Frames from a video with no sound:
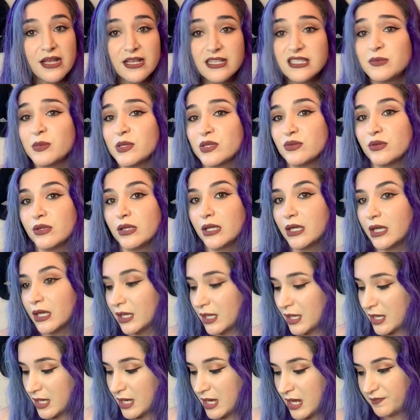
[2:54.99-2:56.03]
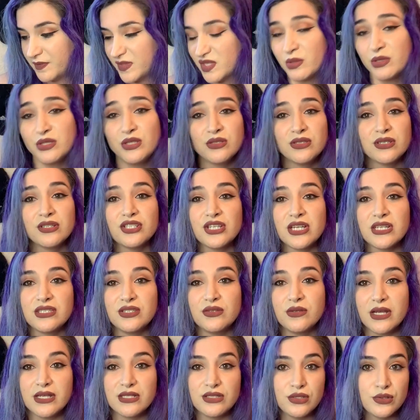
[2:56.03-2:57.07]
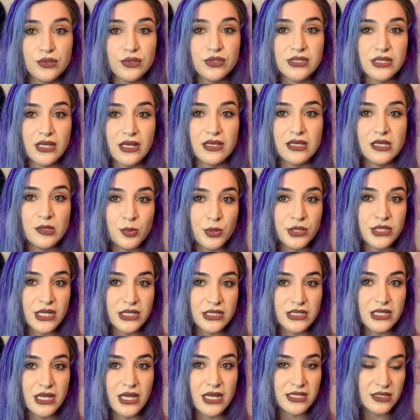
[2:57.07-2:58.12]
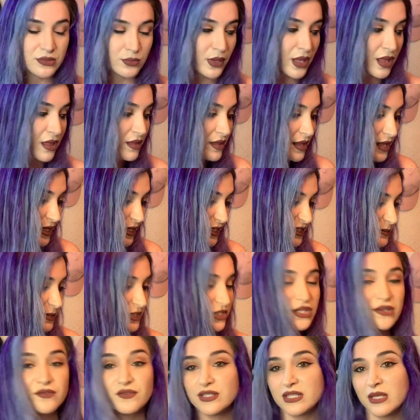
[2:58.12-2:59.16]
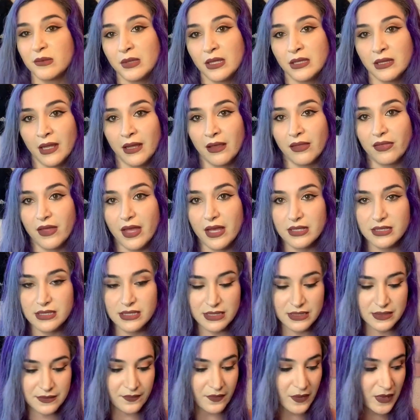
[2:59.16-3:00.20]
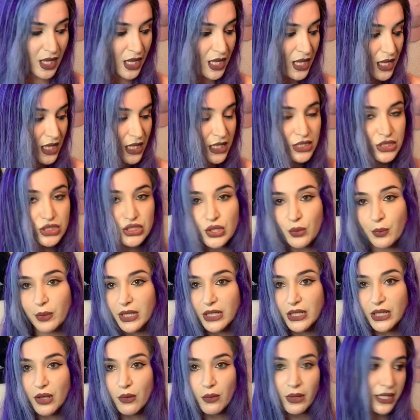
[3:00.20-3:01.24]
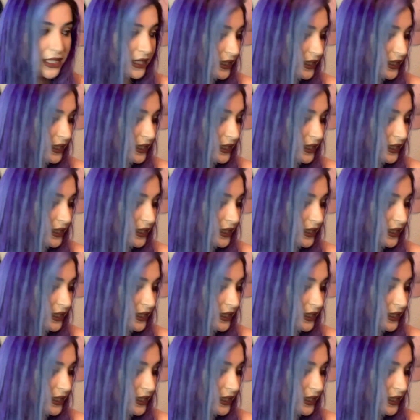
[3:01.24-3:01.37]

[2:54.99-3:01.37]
It smells really good. So I do suggest you guys use a heat protectant as well, especially for something like this. So we're going to go ahead